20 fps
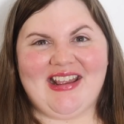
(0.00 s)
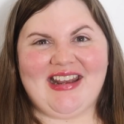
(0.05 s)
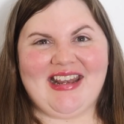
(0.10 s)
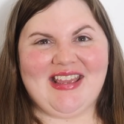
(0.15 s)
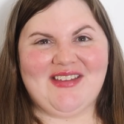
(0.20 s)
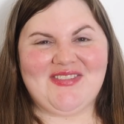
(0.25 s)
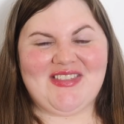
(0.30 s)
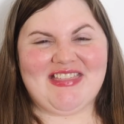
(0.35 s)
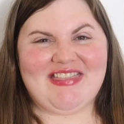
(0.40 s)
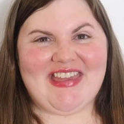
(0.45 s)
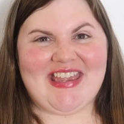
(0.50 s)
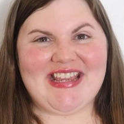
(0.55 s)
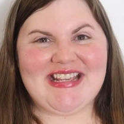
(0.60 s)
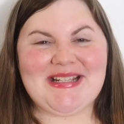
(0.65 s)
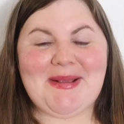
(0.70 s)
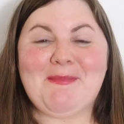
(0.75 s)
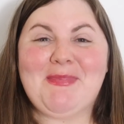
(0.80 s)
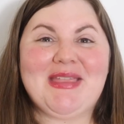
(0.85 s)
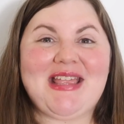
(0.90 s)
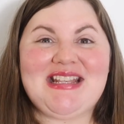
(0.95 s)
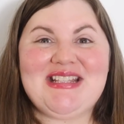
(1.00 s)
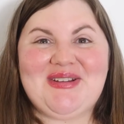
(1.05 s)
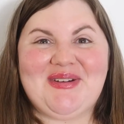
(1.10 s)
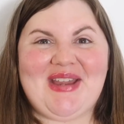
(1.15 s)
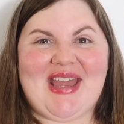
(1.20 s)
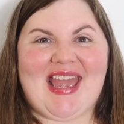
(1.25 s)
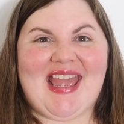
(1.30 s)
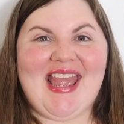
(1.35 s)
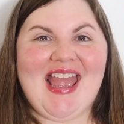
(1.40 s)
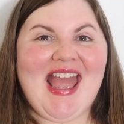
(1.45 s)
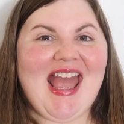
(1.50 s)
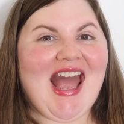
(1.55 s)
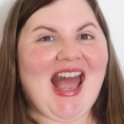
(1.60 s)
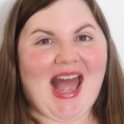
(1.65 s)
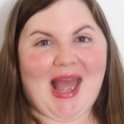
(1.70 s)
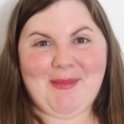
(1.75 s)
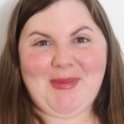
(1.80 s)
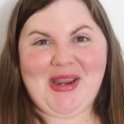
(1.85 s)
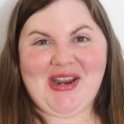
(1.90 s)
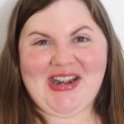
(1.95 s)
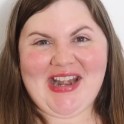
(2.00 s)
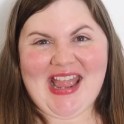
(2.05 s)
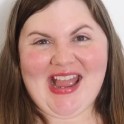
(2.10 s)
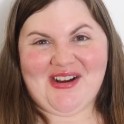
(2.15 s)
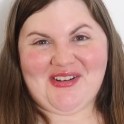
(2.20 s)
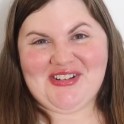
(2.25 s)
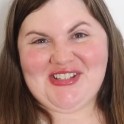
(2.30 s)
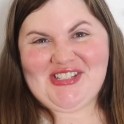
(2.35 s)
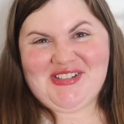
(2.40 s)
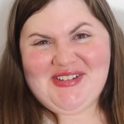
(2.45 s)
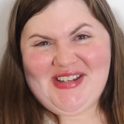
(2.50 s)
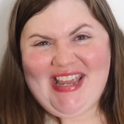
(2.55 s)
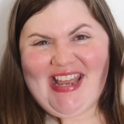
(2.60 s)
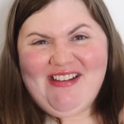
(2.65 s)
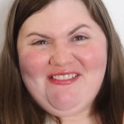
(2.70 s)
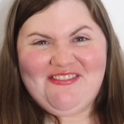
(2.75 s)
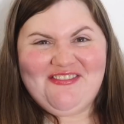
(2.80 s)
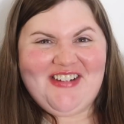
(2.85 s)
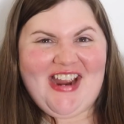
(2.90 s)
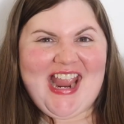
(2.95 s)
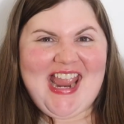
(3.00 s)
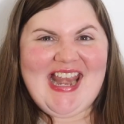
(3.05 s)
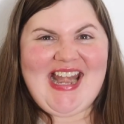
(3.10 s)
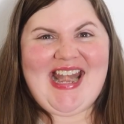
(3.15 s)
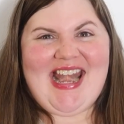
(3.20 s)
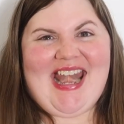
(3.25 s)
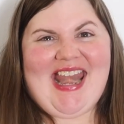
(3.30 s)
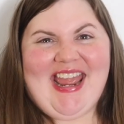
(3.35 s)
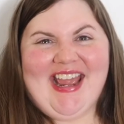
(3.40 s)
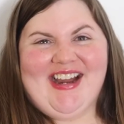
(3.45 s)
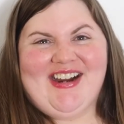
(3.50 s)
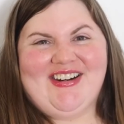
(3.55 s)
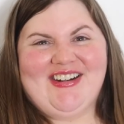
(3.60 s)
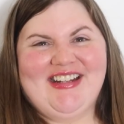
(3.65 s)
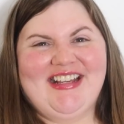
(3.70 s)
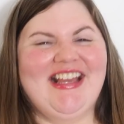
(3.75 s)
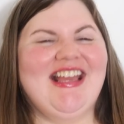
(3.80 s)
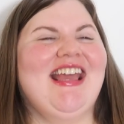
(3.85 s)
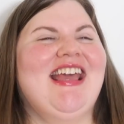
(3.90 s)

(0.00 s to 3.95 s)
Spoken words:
any of the things, but that's okay. I'm here now, doing it right now.